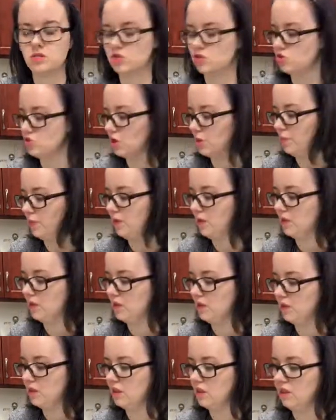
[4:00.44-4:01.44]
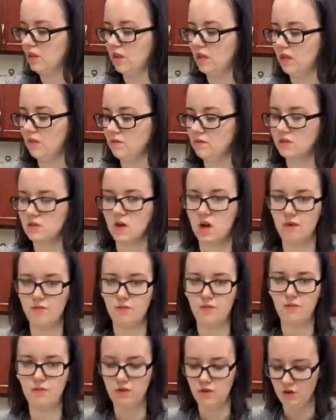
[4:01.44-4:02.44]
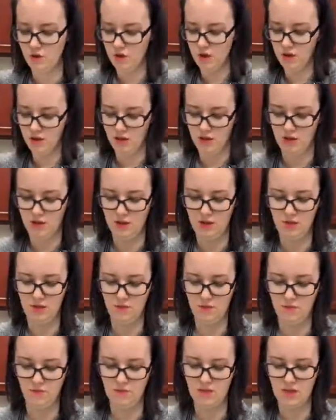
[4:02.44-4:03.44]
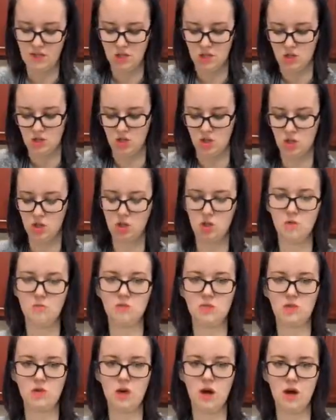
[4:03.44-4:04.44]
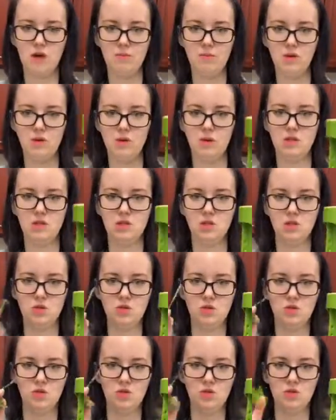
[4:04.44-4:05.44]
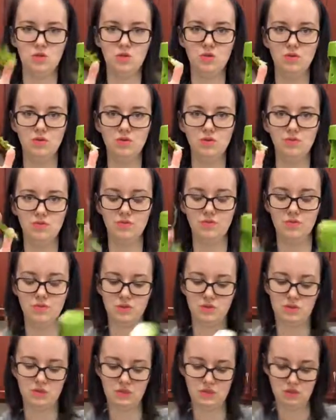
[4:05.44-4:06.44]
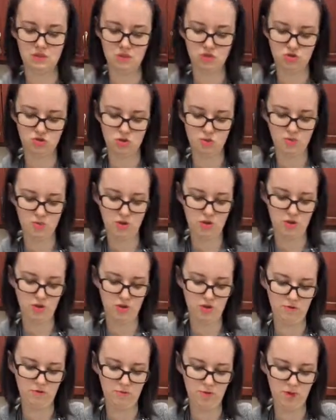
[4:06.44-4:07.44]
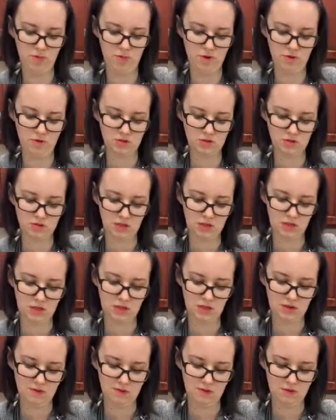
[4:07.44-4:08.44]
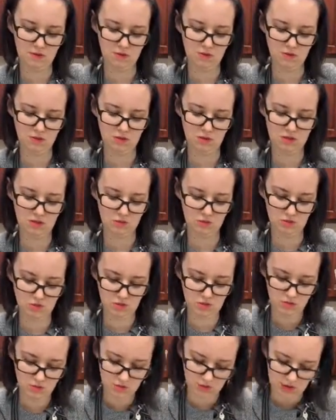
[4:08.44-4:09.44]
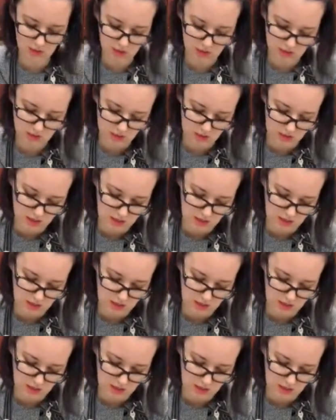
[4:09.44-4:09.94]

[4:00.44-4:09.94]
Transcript: strip the leaves off of your veg or your herbs. So I'm going to strip all of my parsley leaves through this real quick.